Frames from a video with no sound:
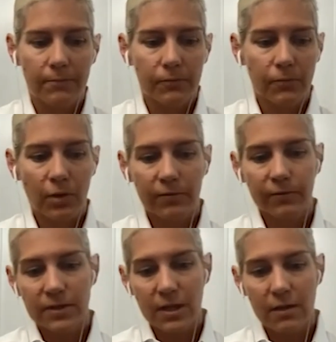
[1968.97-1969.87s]

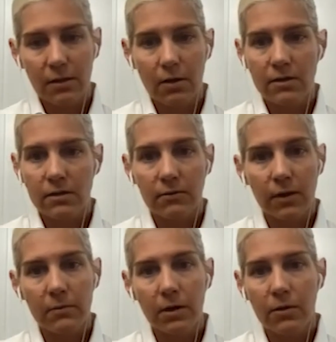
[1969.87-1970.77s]
We've seen the cost of
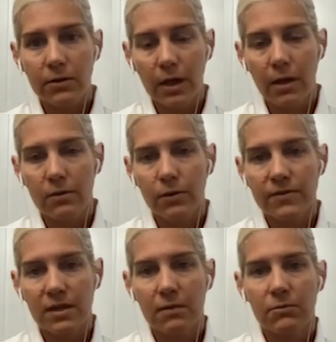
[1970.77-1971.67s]
lumber go down. We've
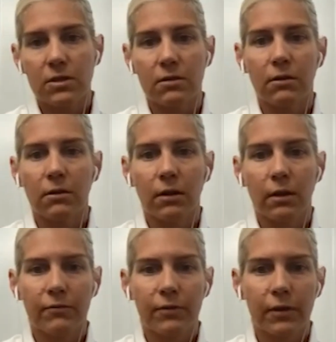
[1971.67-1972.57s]
seen material
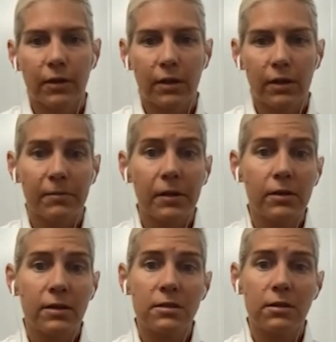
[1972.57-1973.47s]
availability
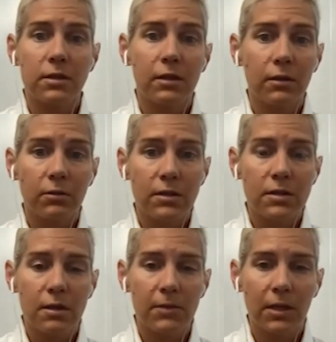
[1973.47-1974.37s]
start to increase
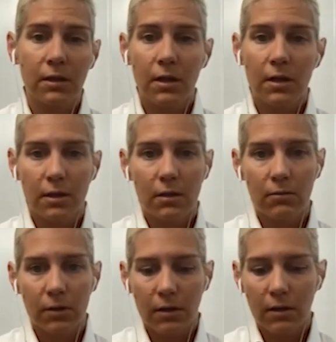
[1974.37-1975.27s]
coming,
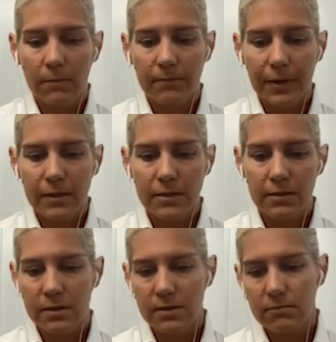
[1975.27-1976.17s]

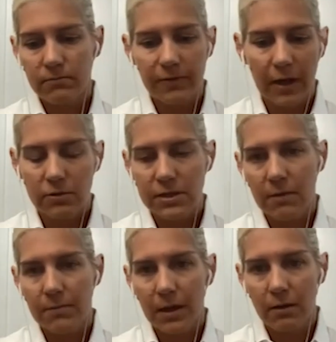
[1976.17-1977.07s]
as factories get
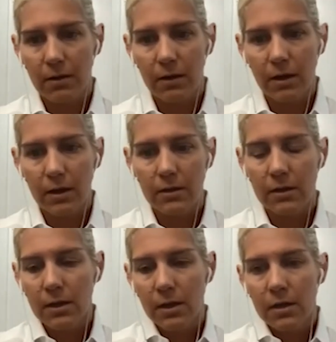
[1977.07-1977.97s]
back online.
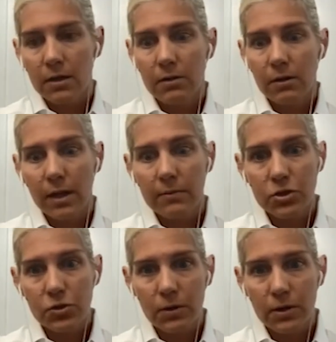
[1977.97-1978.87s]
The labor
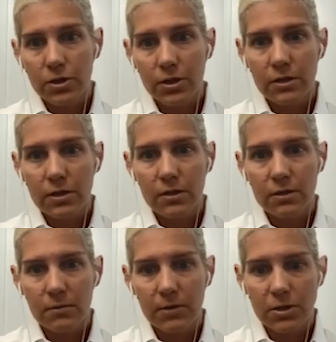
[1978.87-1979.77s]
shortage
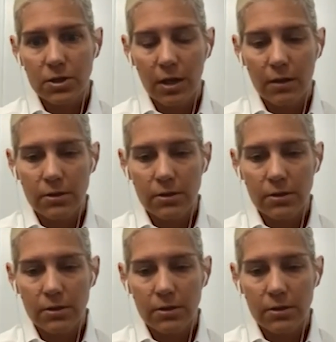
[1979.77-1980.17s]
continues to be a challenge.